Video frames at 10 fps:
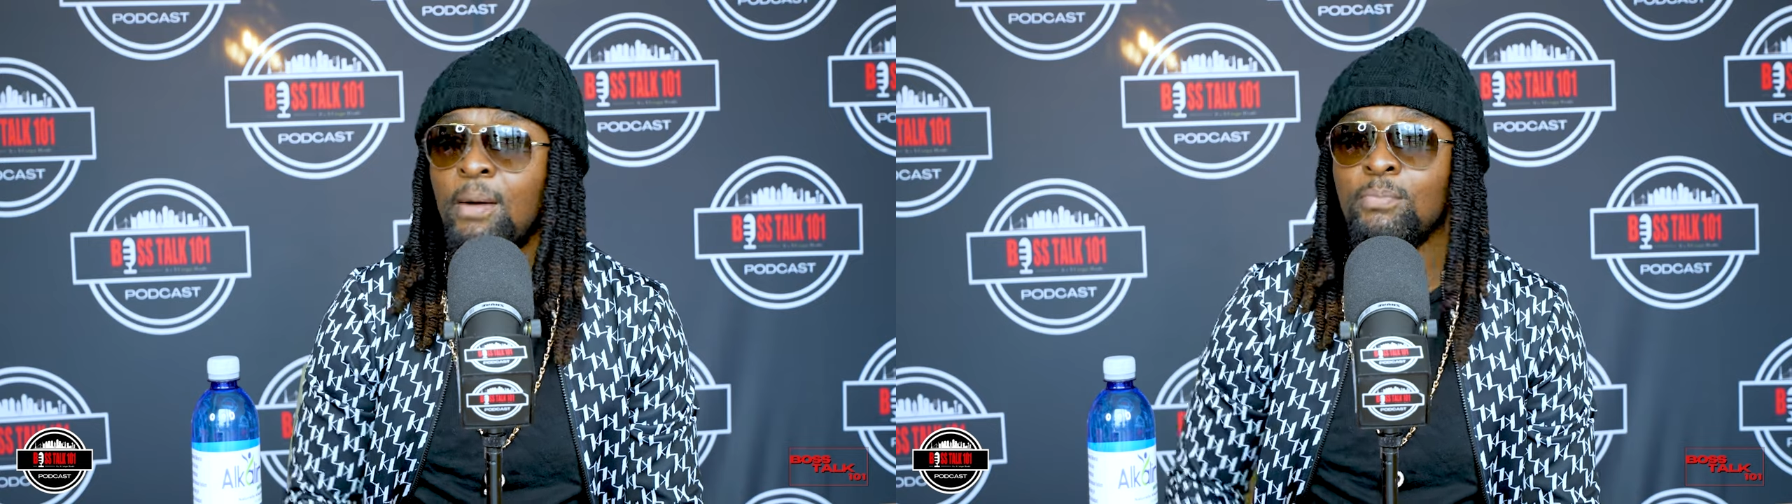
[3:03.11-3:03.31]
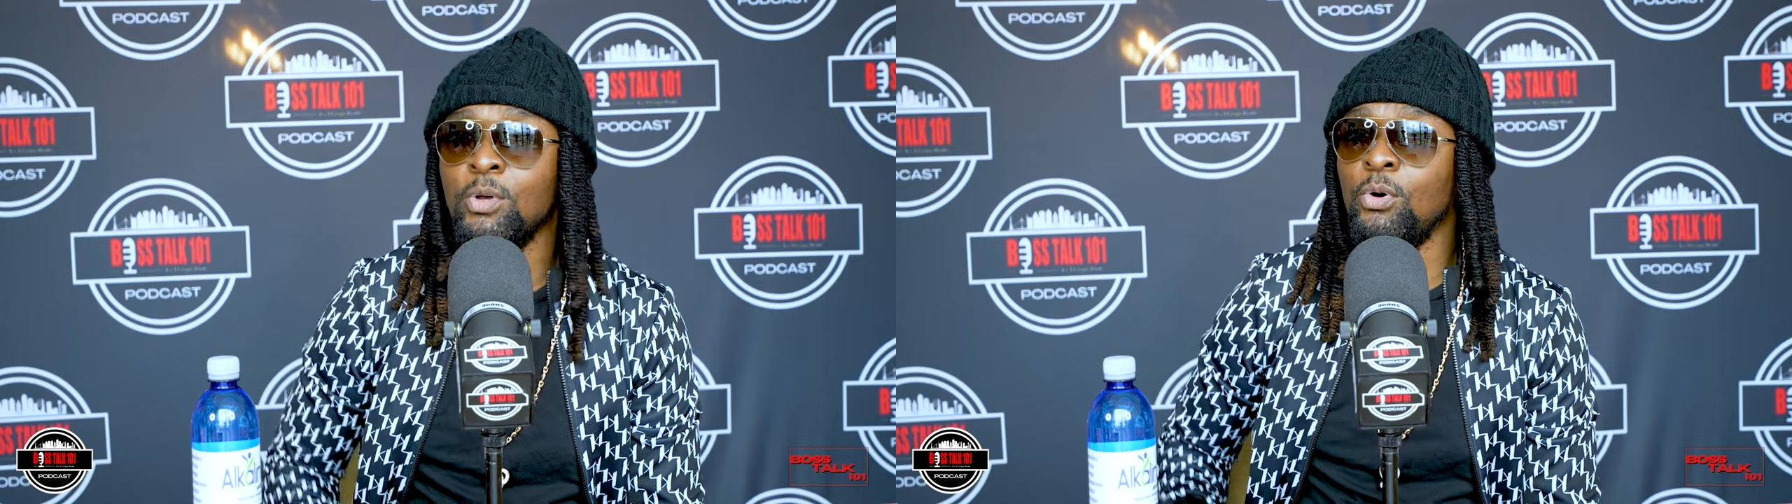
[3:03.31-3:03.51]

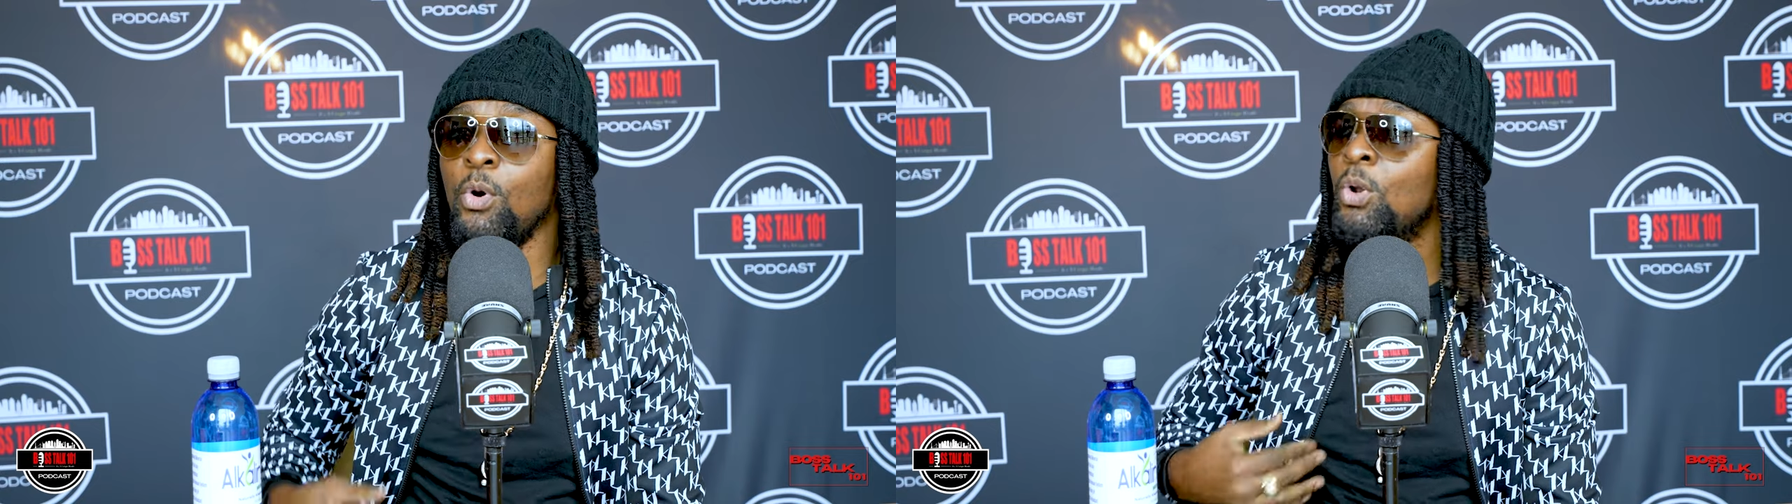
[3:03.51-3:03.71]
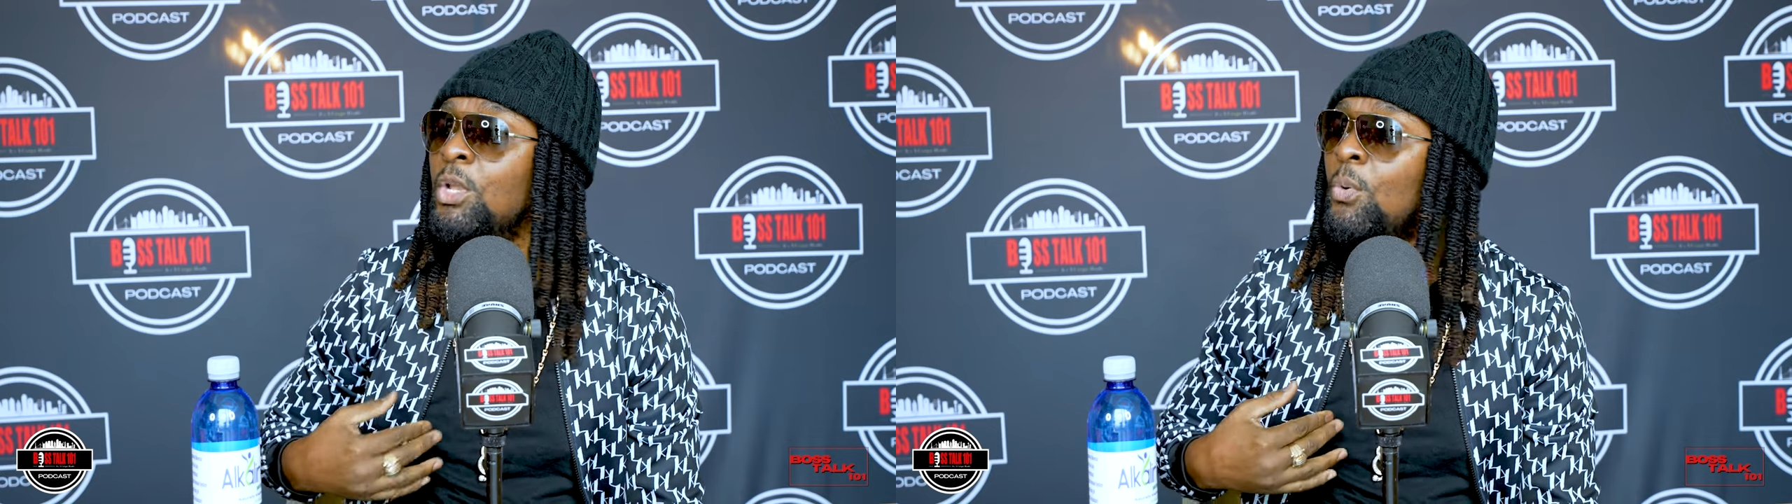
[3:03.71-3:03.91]
I'm the
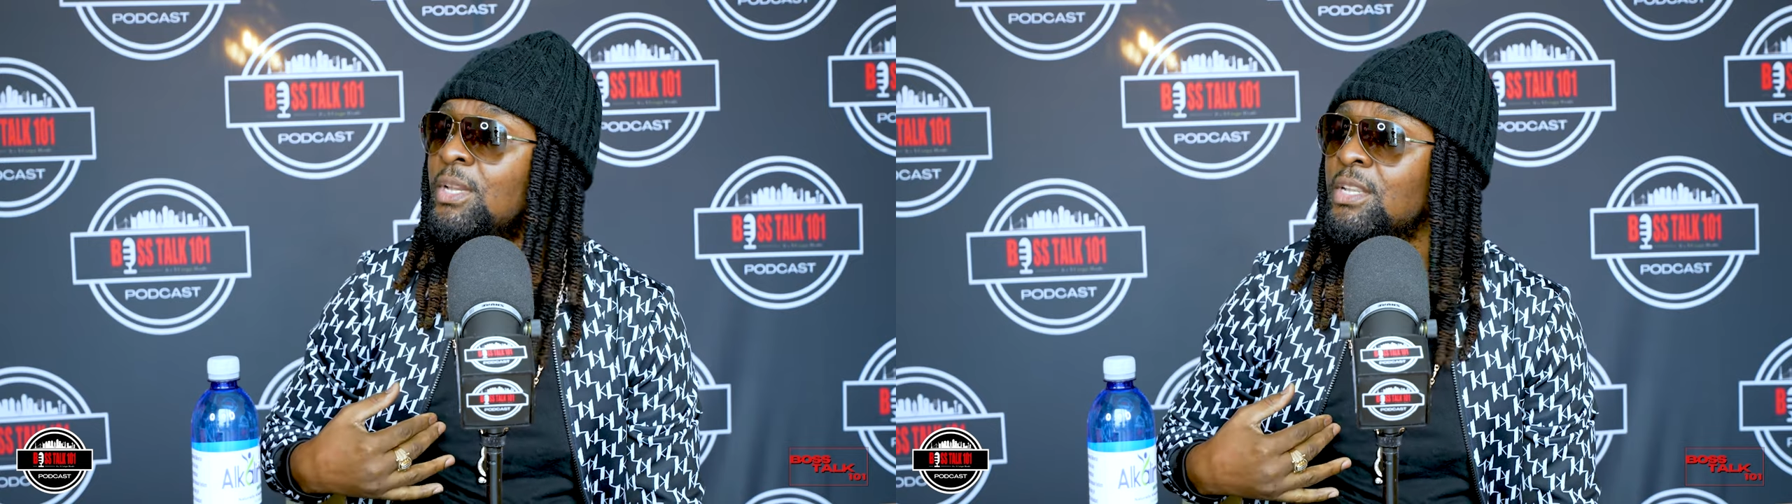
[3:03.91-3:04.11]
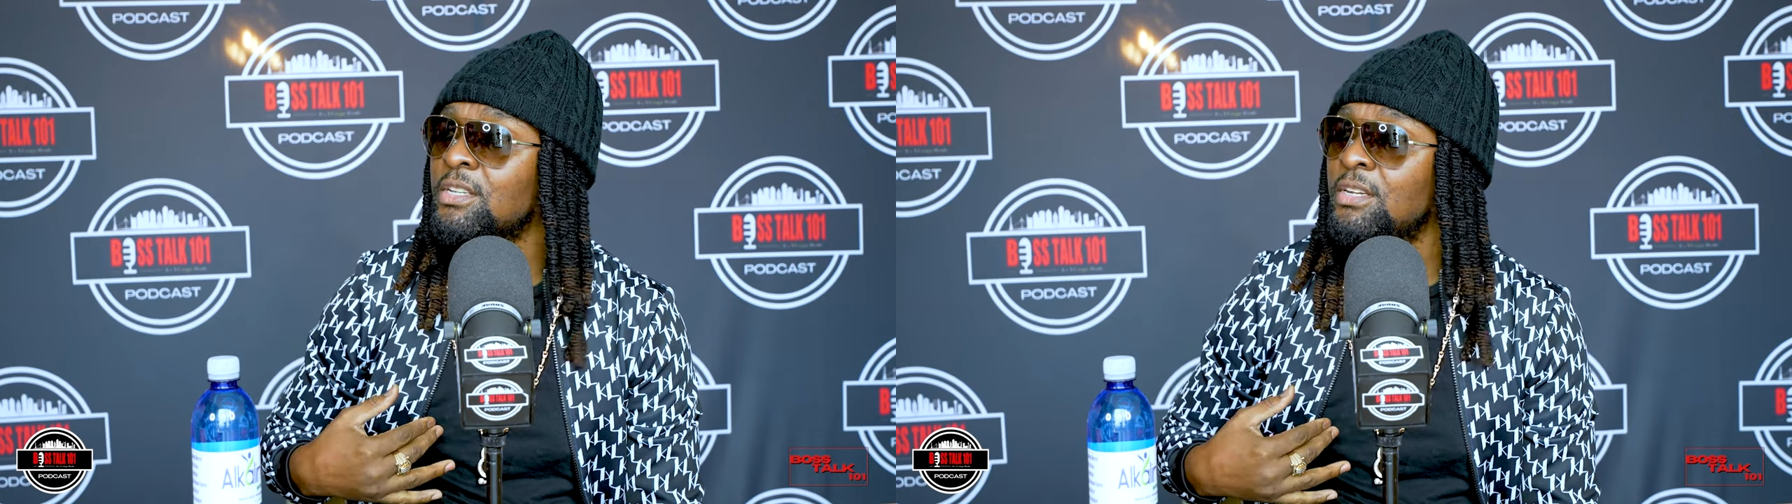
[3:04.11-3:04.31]
only
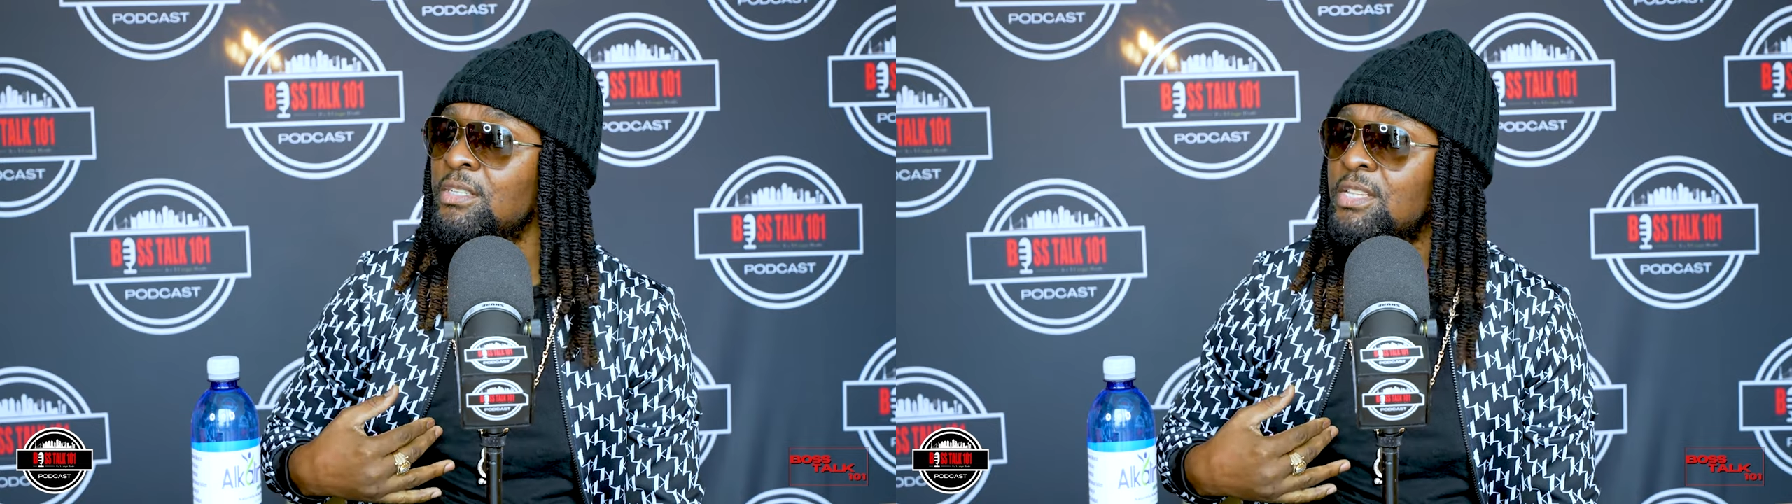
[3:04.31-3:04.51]
one that